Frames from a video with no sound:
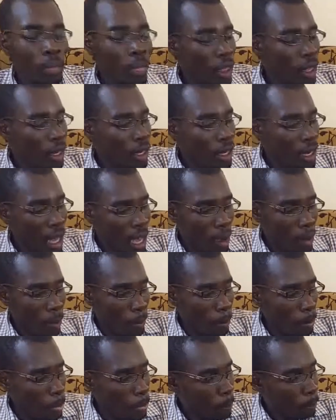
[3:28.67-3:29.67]
Now,
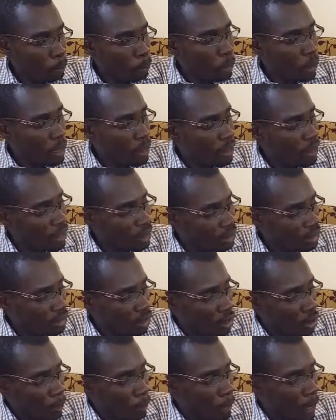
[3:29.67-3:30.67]
this
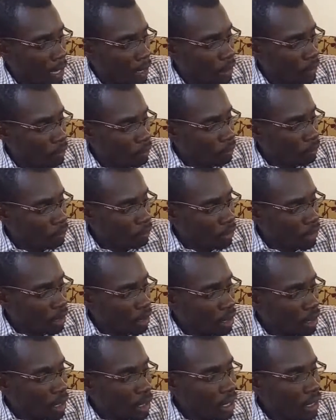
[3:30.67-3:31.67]
soropan,
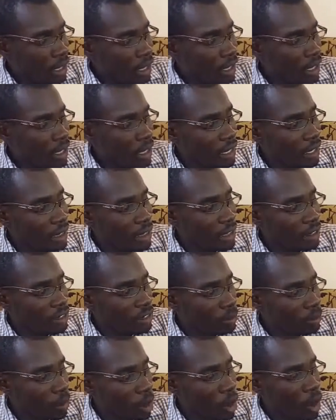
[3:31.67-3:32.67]
it is
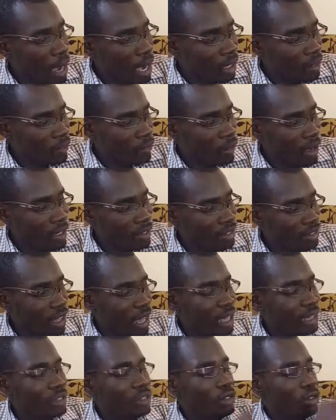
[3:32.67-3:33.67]
more advanced
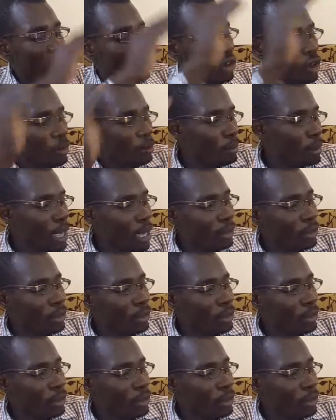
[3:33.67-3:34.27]
as you compare to